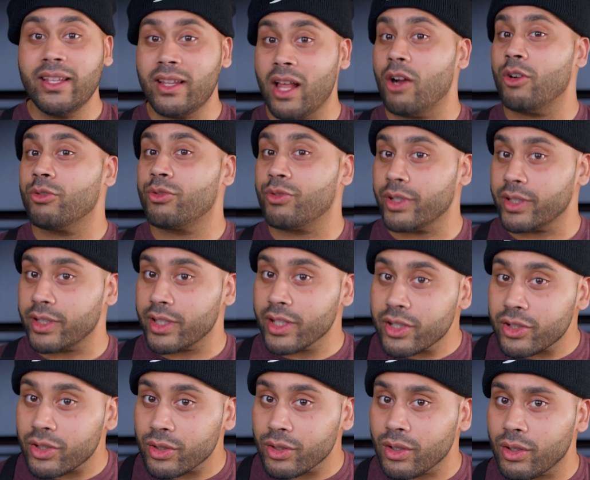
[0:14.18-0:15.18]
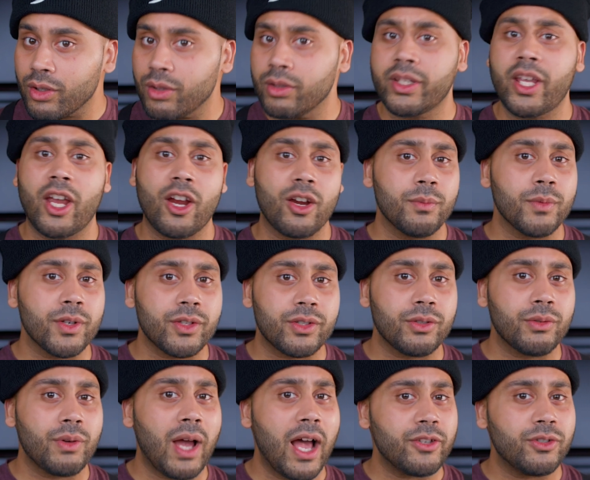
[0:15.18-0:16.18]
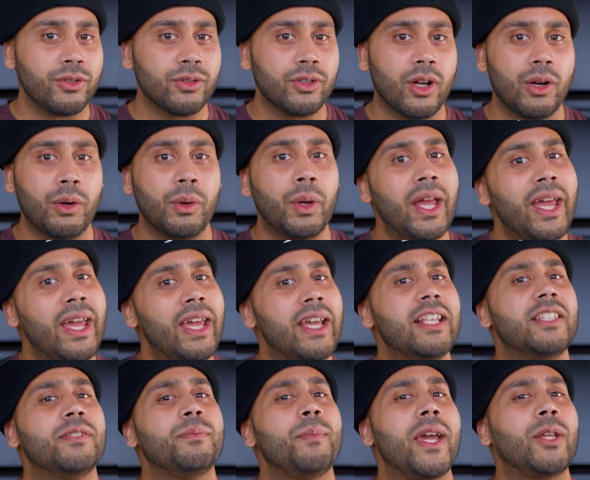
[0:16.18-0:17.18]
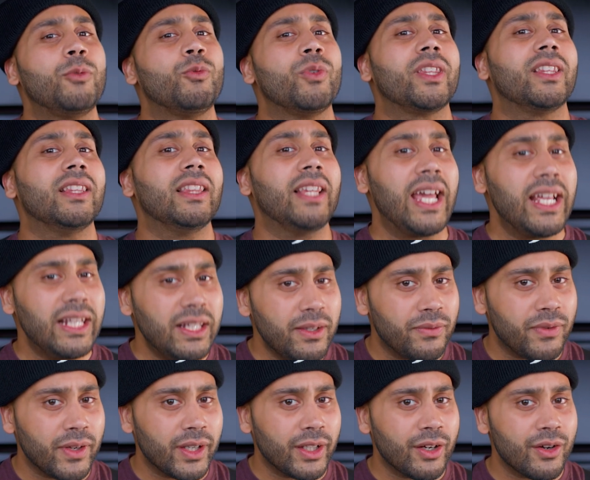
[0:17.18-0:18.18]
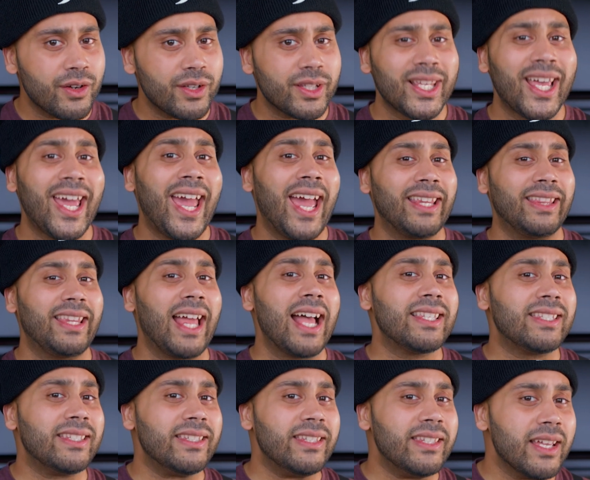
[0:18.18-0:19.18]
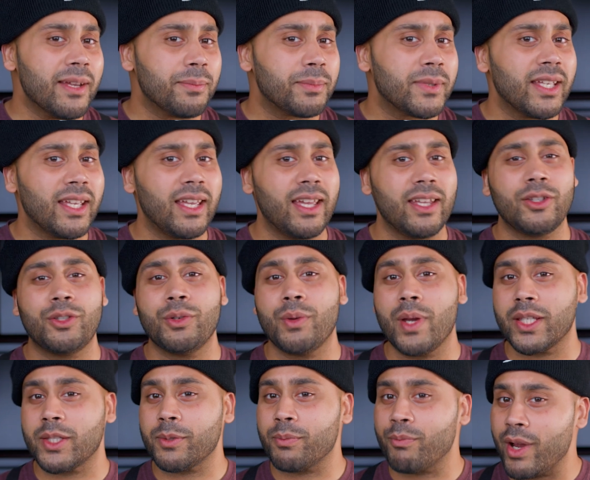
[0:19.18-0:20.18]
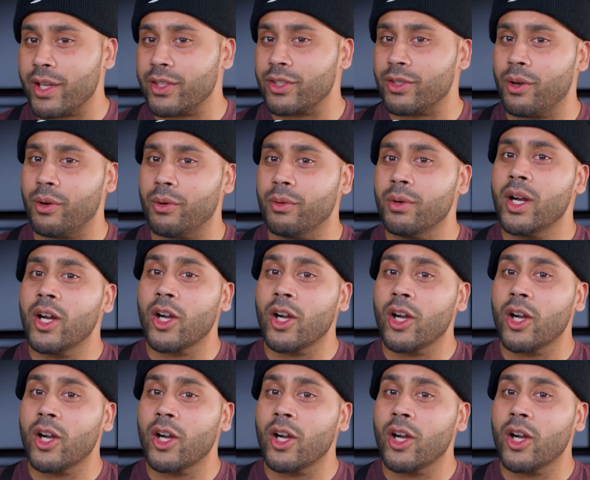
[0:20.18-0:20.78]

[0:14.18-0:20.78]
Now, a traditional tiramisu, as you know, is made with ladyfingers, and that's dipped into espresso